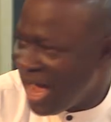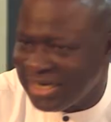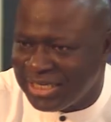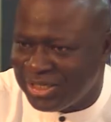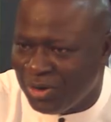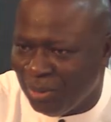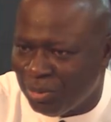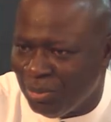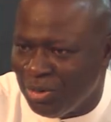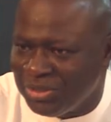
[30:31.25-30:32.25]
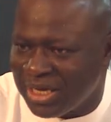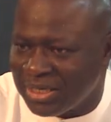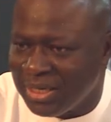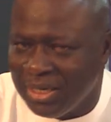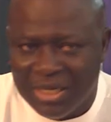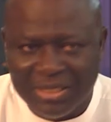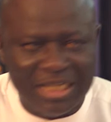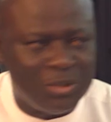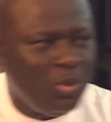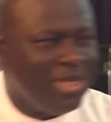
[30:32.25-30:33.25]
And then she got promoted.
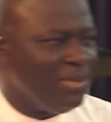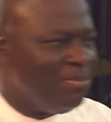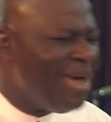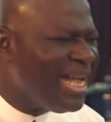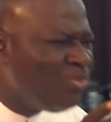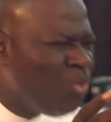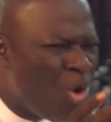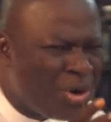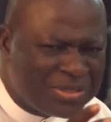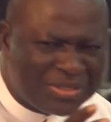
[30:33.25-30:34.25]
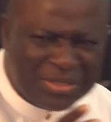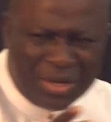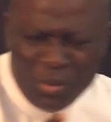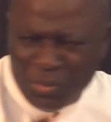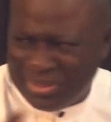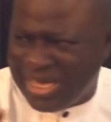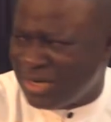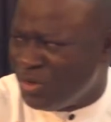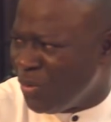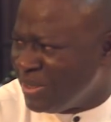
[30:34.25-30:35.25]
That's the way the mind works with the
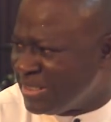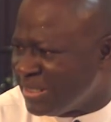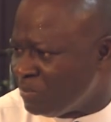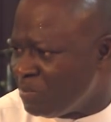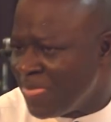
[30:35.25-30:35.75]
anointing.